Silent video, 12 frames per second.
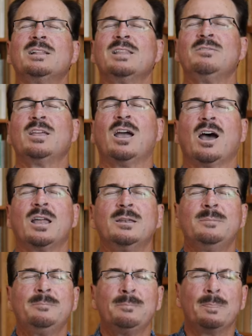Living
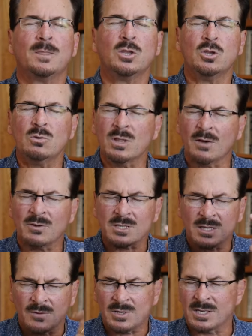God, you love us
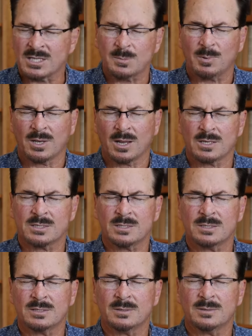enough to discipline
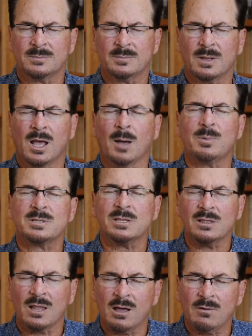us. Help us
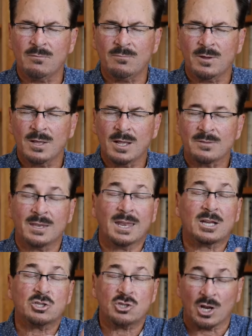love the
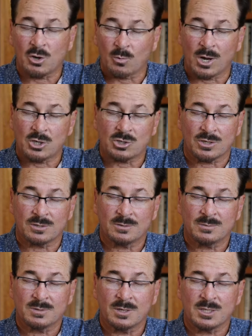next generation,
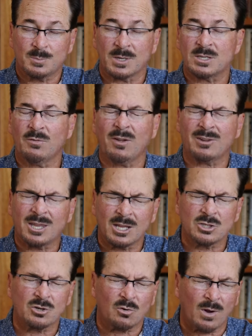especially if we have
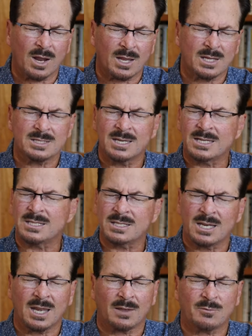kids or grandkids, nieces
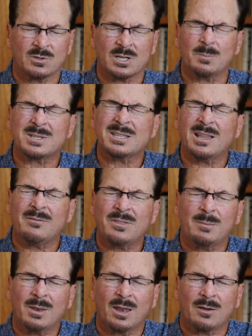and nephews. Help us love
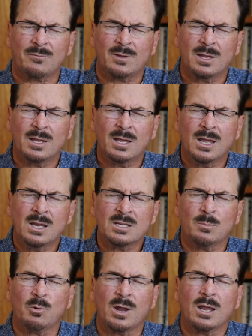them enough to
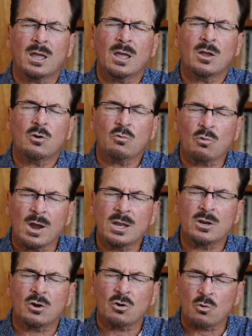bring
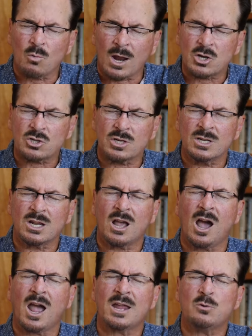great correction,
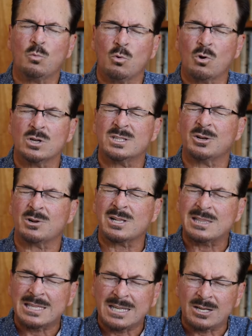kind words that are
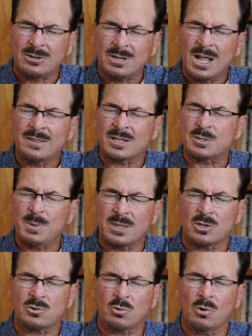clear, that speak
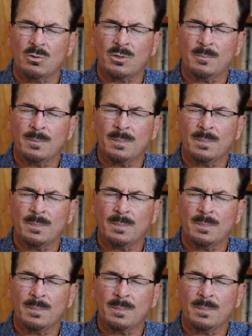the truth,